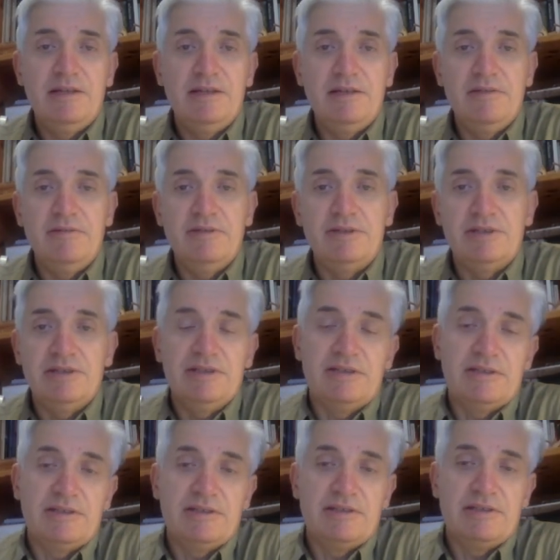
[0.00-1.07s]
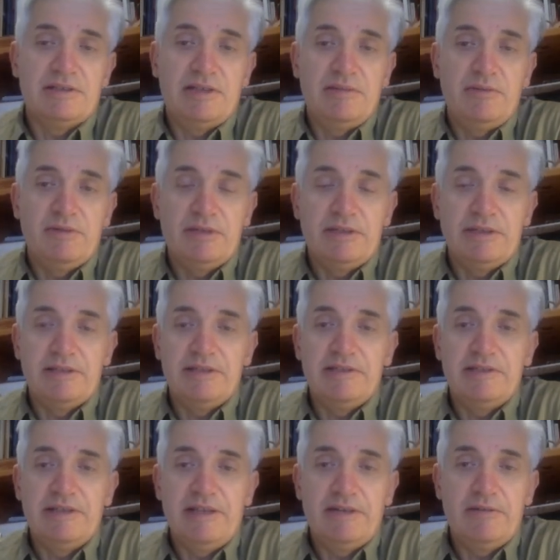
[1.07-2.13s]
which is somewhere in the
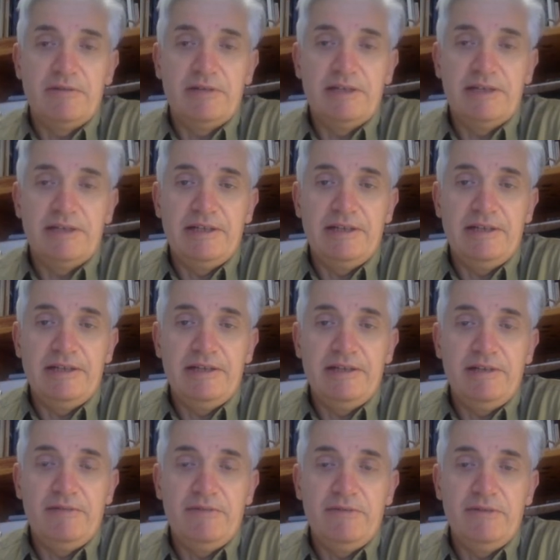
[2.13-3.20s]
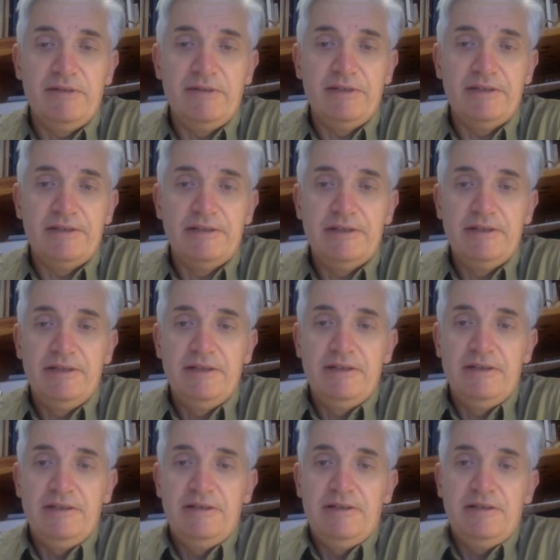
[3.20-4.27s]
Grădina-Icoanei area, unfurling,
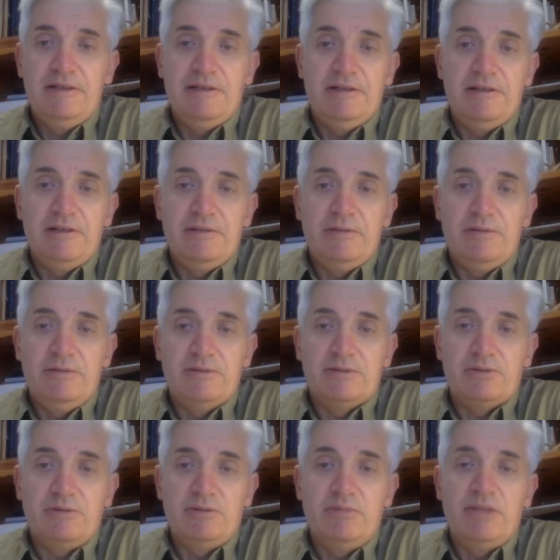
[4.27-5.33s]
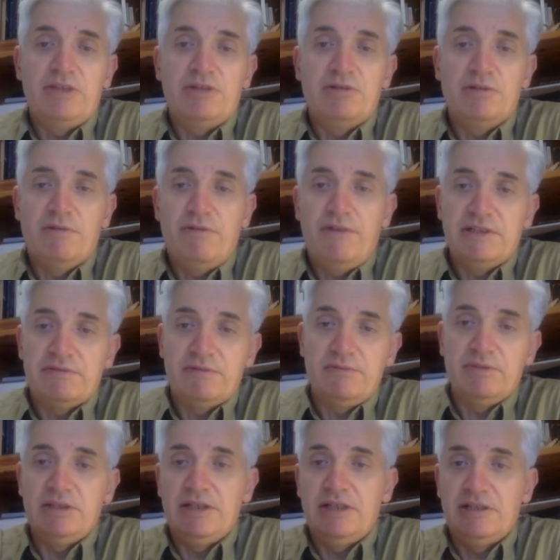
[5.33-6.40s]
and also mature phase
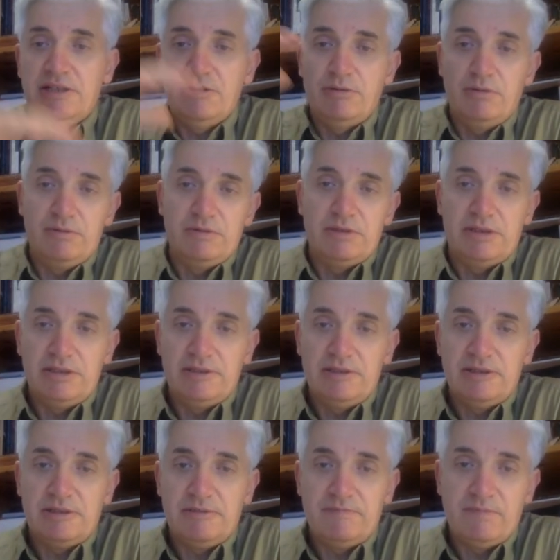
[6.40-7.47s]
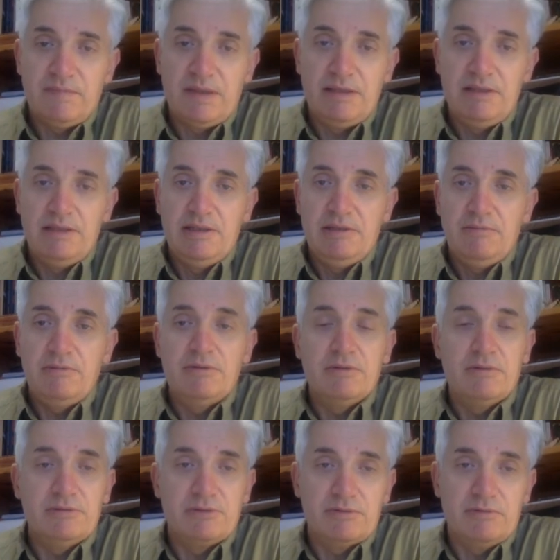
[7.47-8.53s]
from the 1920s,
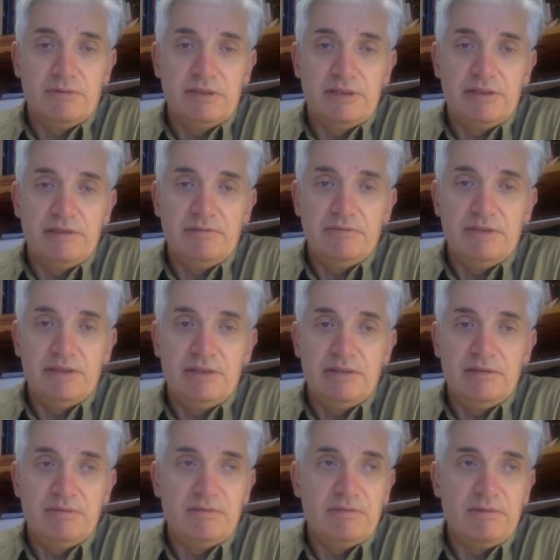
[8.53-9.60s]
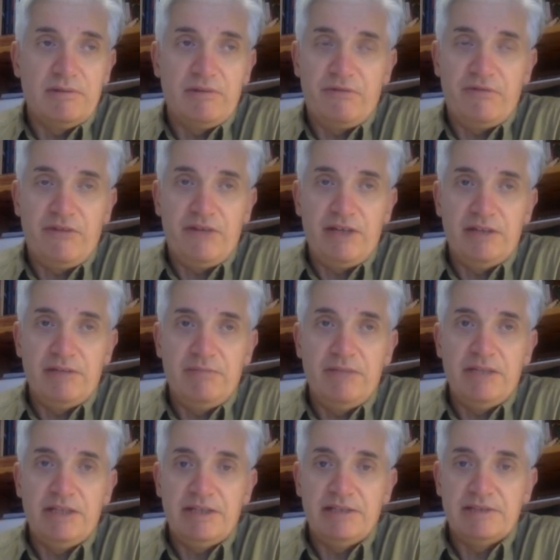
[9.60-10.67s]
where also we find
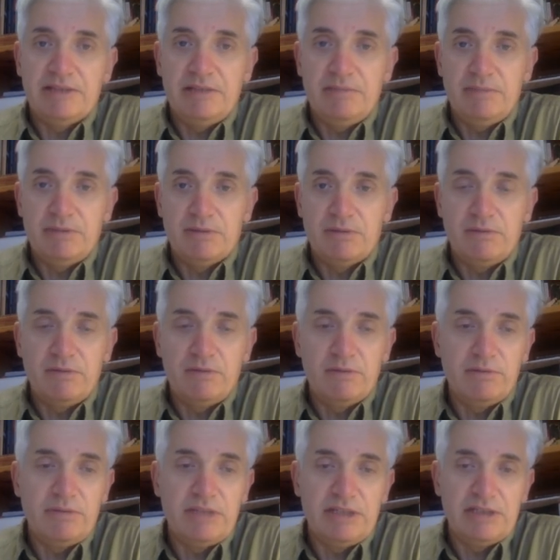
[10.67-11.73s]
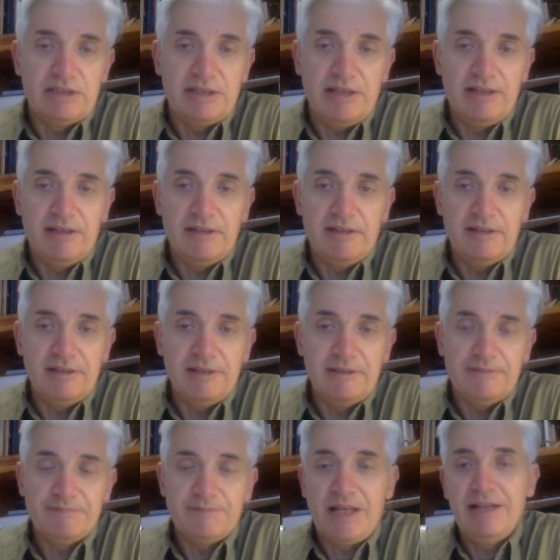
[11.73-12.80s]
many examples of Neo-Romanian style lettering,
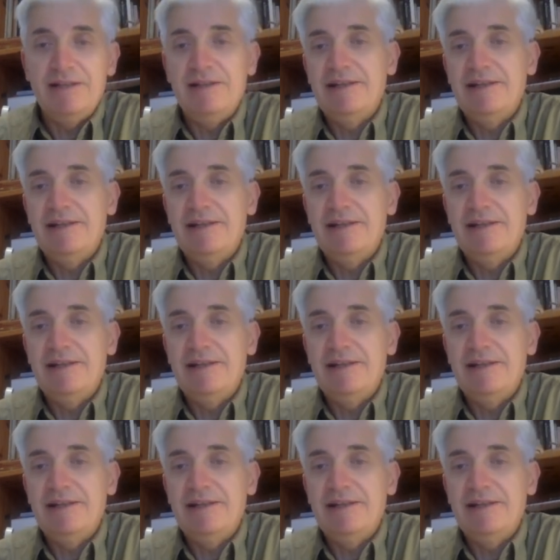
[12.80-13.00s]
and